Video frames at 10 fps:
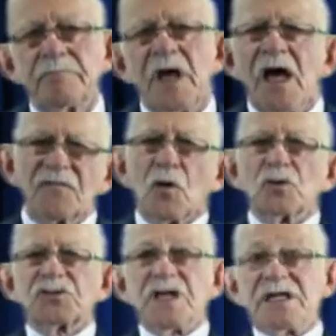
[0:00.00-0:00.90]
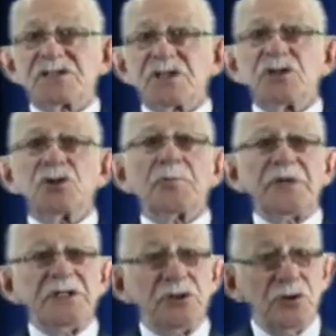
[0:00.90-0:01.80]
And of course, there's the
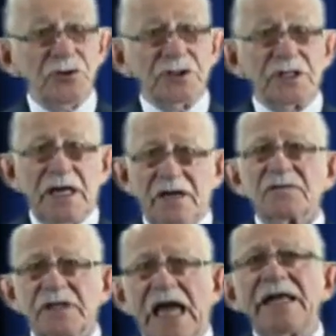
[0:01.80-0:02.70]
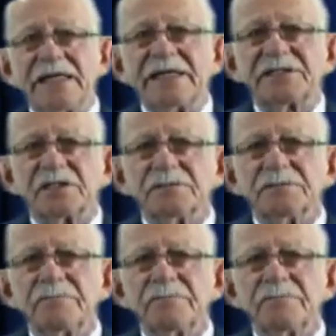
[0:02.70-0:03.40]
European Union and NATO.